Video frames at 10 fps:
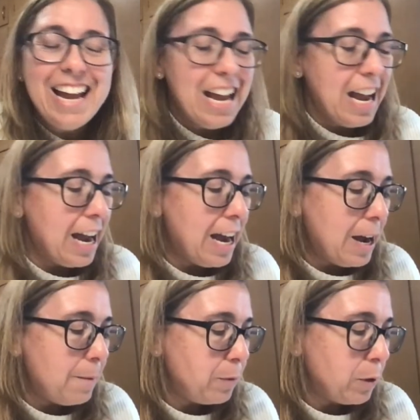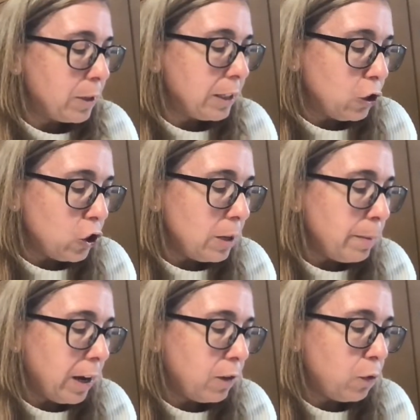There was such a
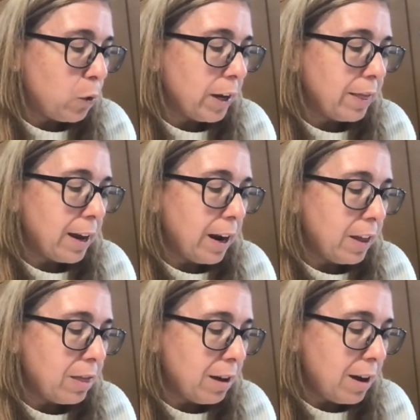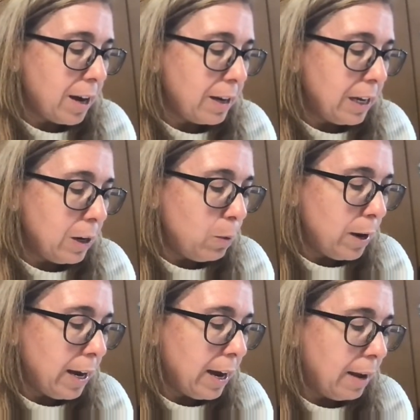demand for it that I thought, you know
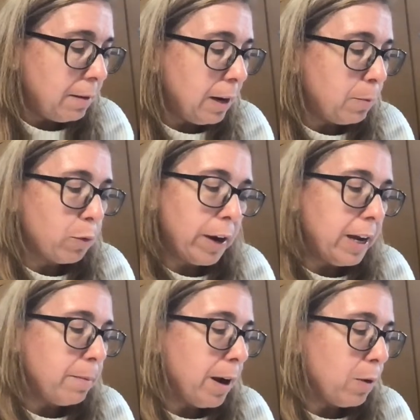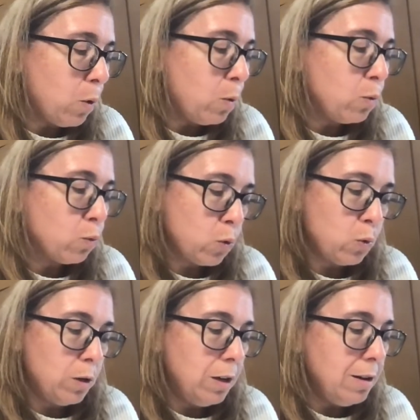what? I'm going to break my own
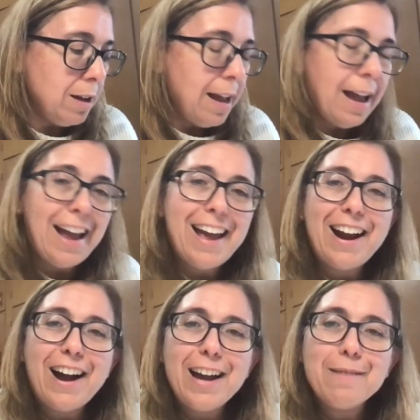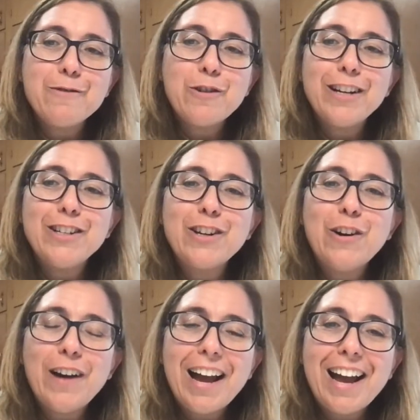rule and I am going to
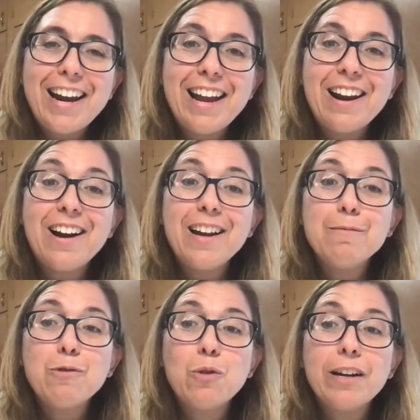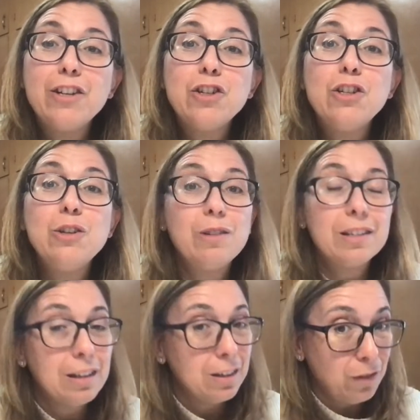go ahead and I am going to do
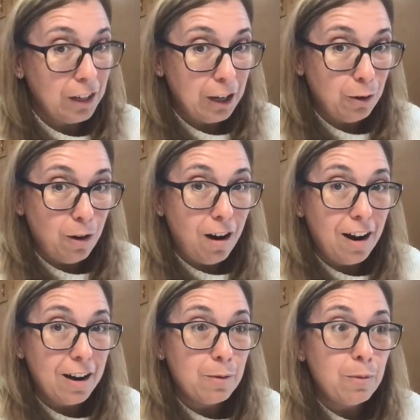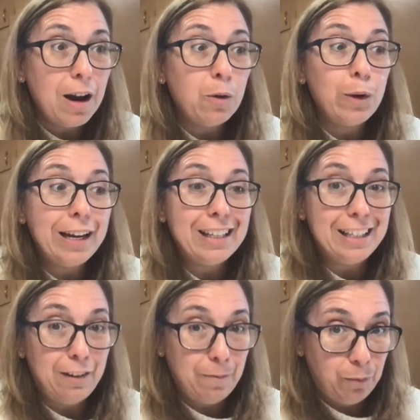this as a video on my
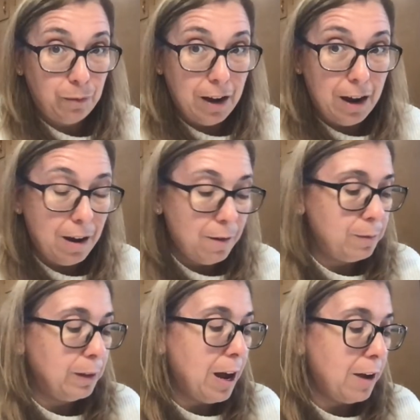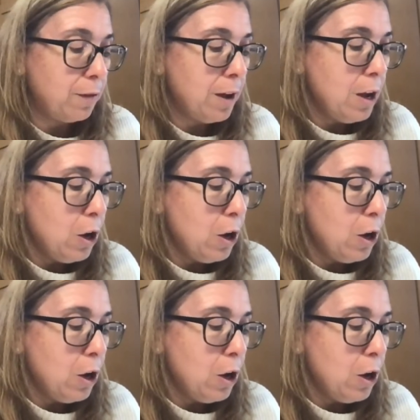weekly live.